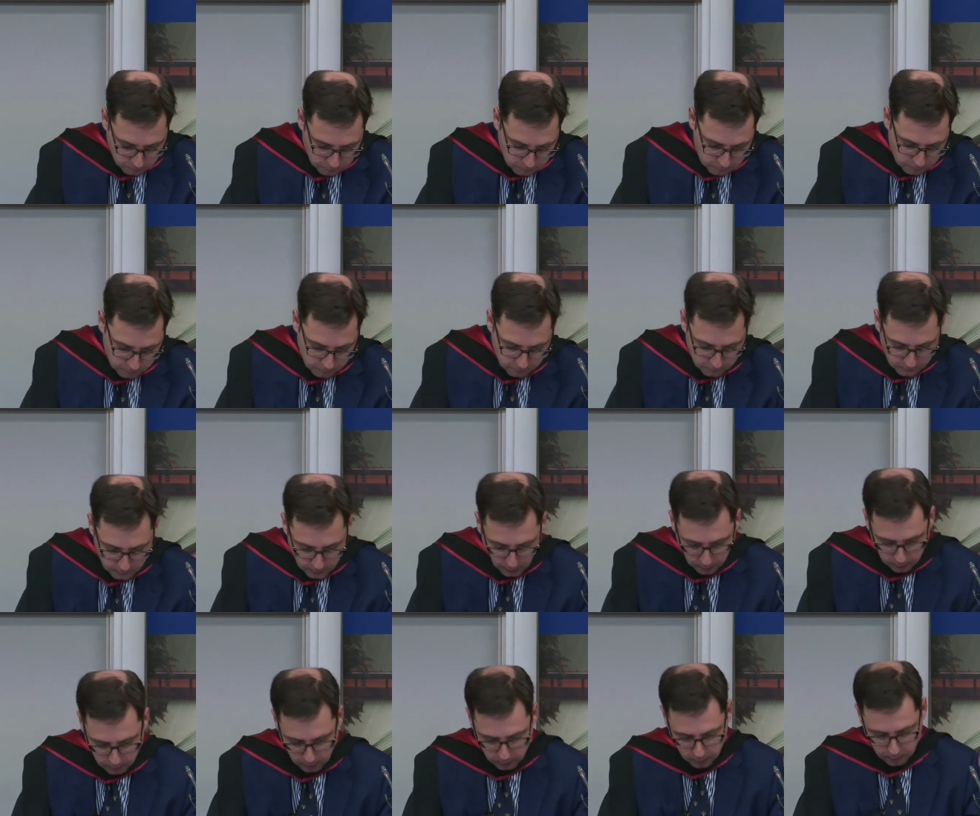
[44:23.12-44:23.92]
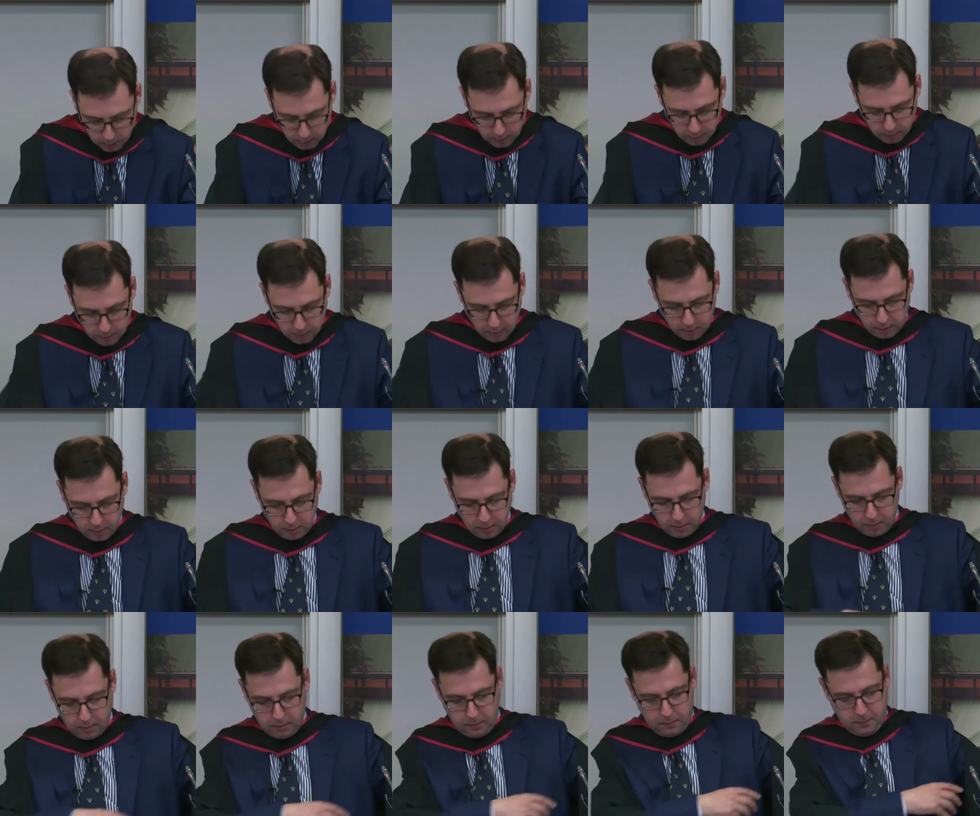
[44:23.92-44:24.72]

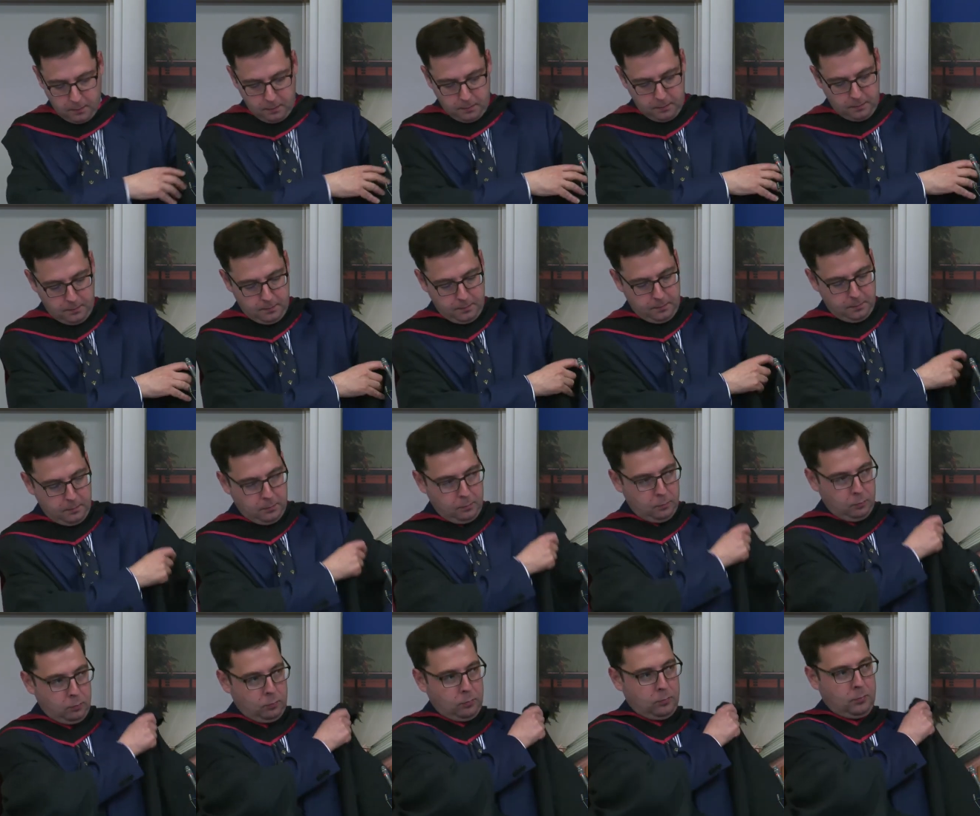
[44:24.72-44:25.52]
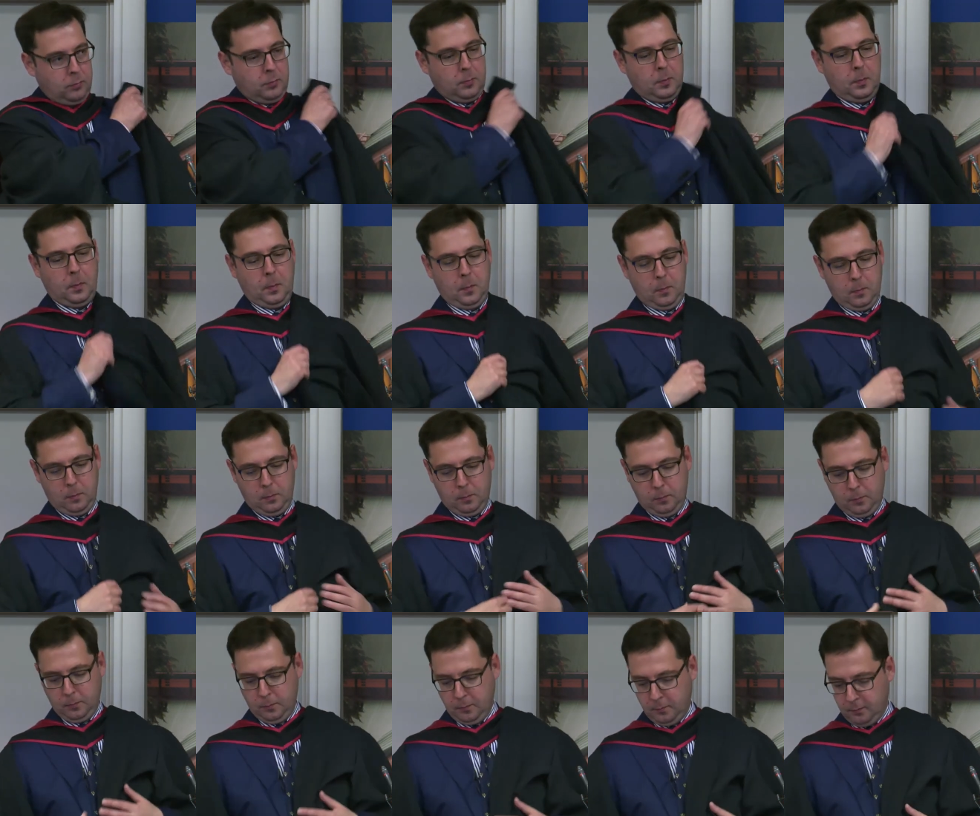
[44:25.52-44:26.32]

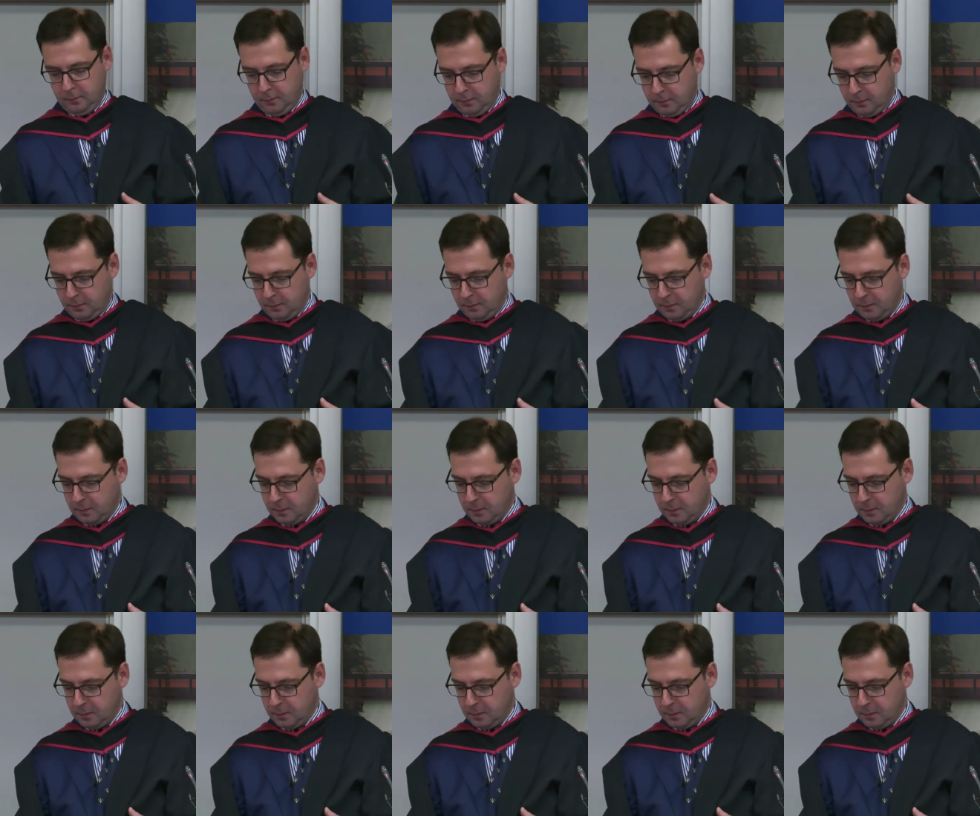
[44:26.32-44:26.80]
(silence)